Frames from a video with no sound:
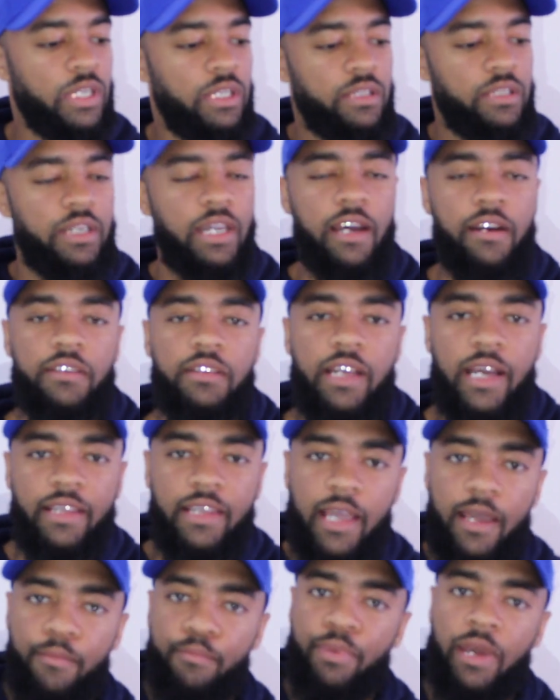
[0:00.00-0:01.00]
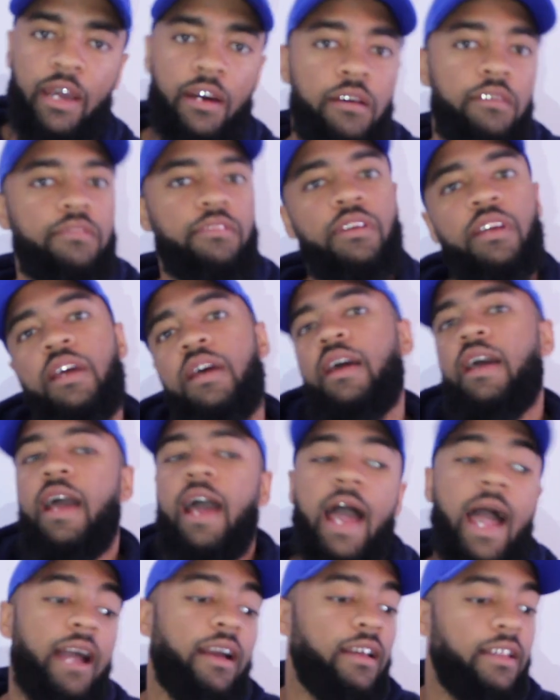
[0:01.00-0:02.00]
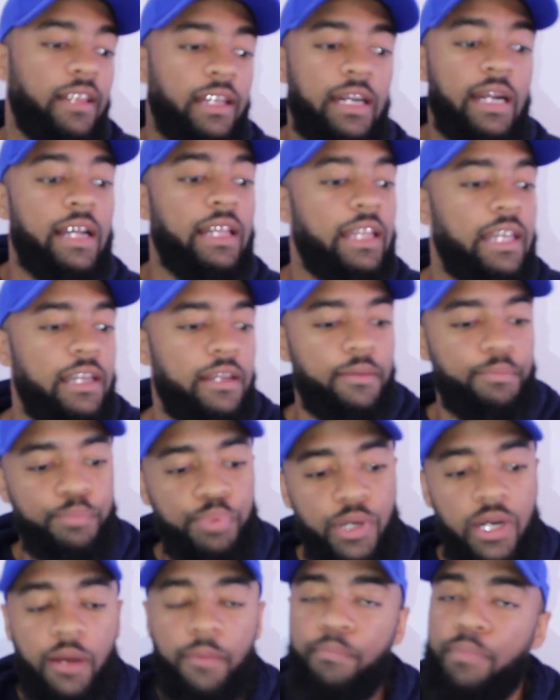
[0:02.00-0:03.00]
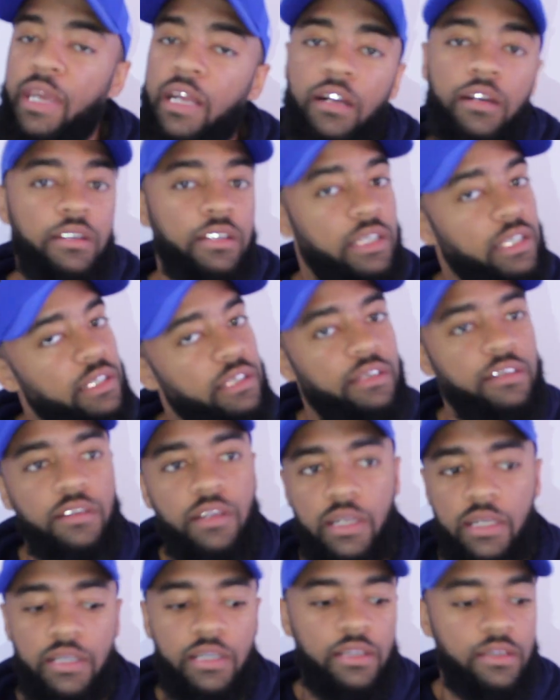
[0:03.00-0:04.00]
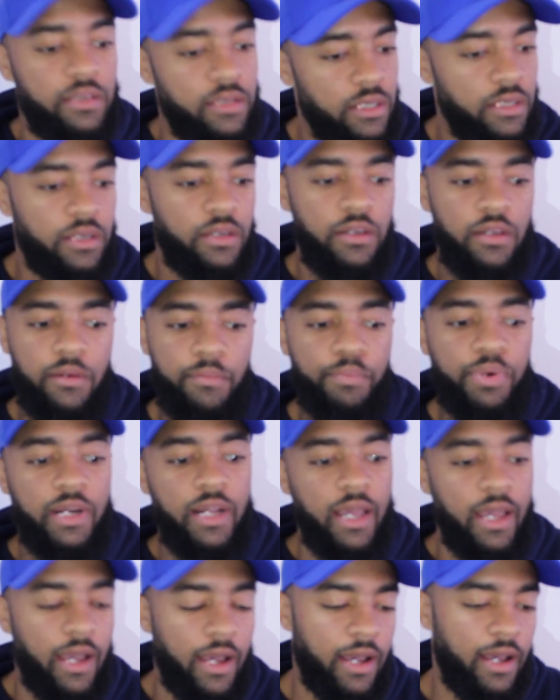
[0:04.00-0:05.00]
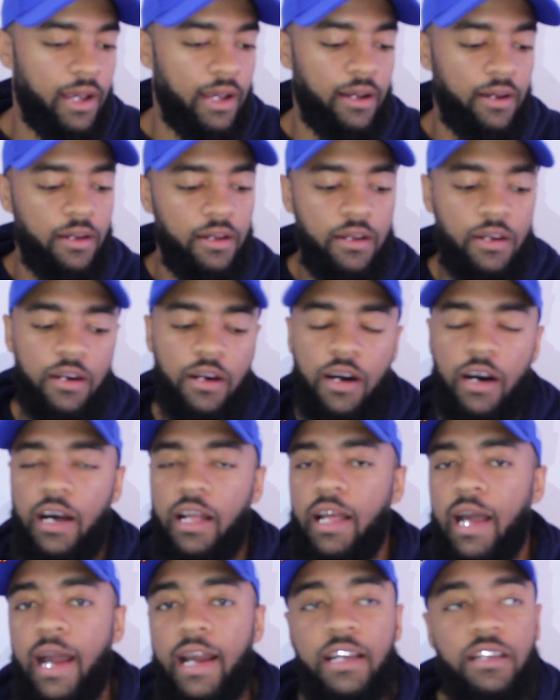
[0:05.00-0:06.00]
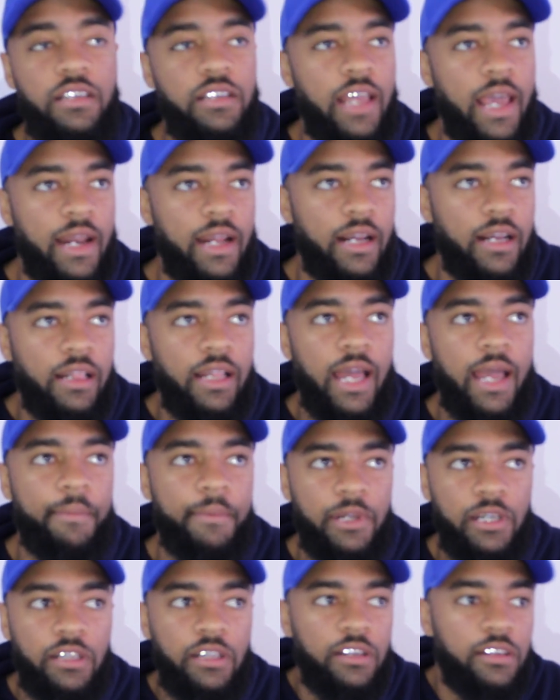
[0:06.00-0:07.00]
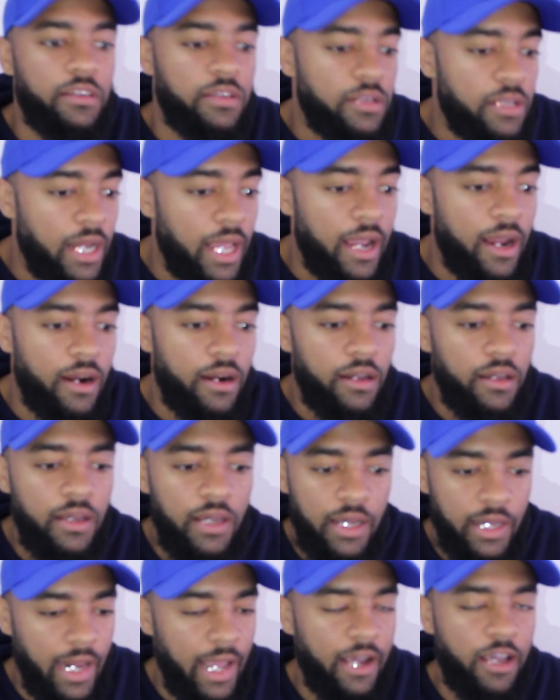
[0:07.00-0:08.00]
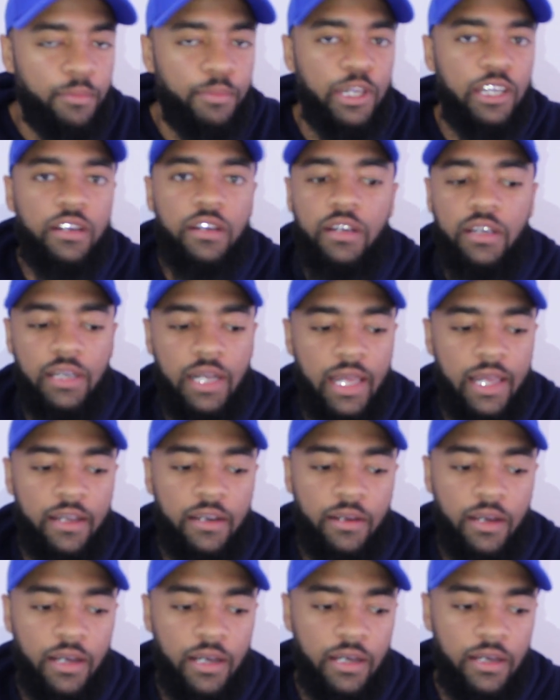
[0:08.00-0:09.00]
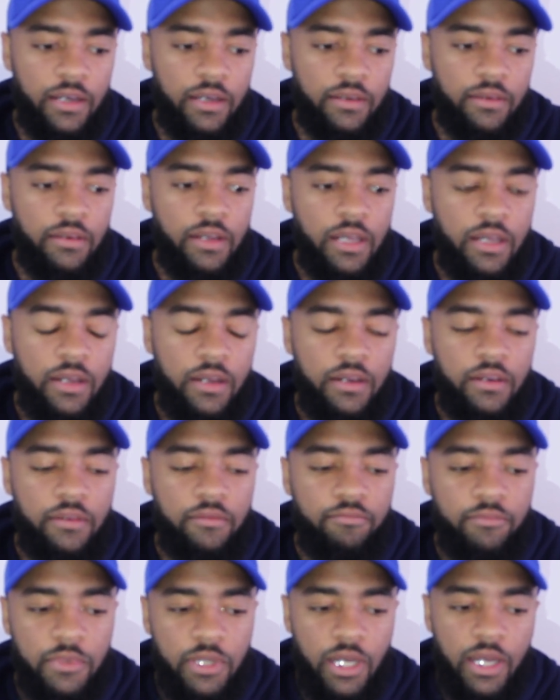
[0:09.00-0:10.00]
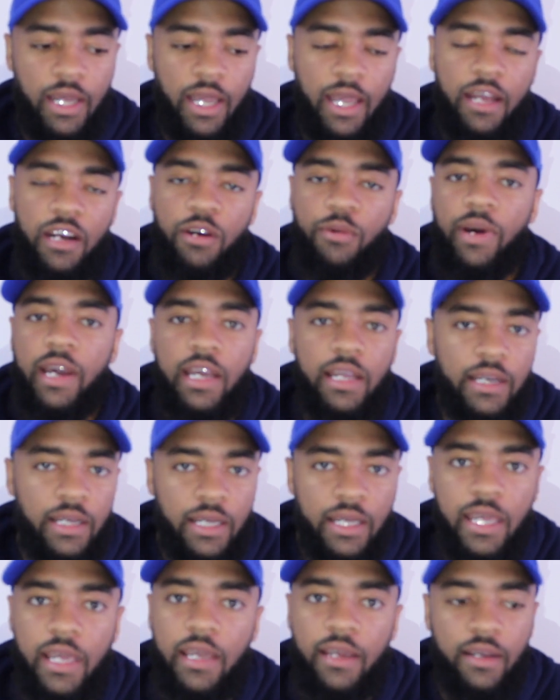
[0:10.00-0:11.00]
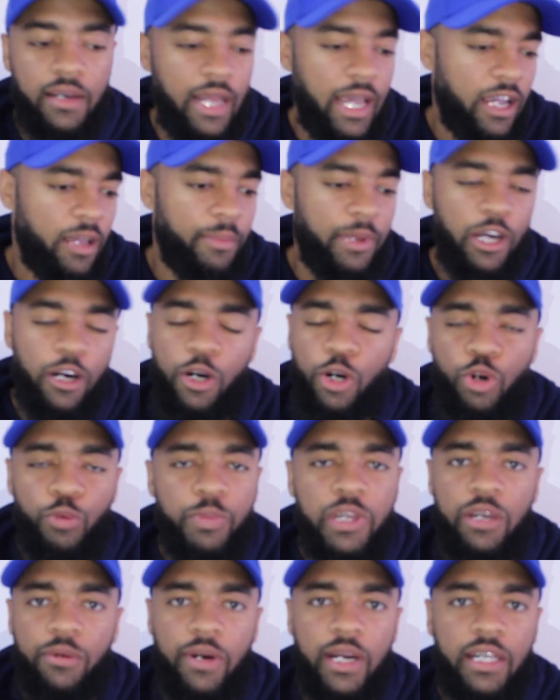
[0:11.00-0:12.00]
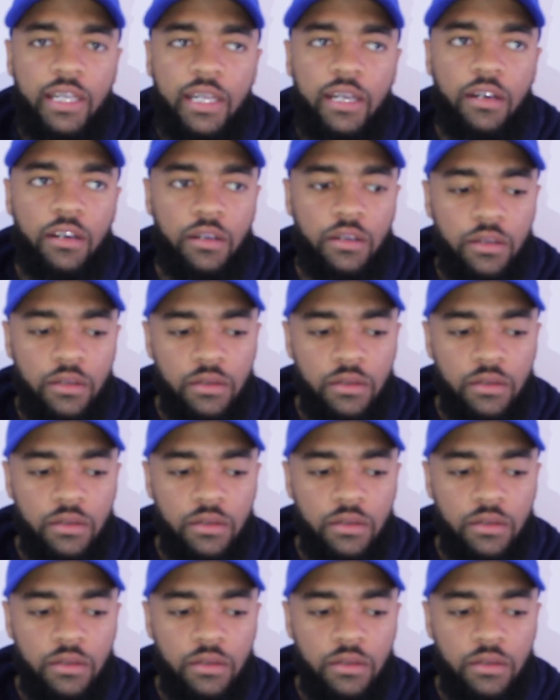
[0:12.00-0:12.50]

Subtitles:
See how it's like that bounce? I could literally put a beat on this and just put I could just add a clap and a little snare and I could be good in a 808 and a kick, and that could be a whole beat right there.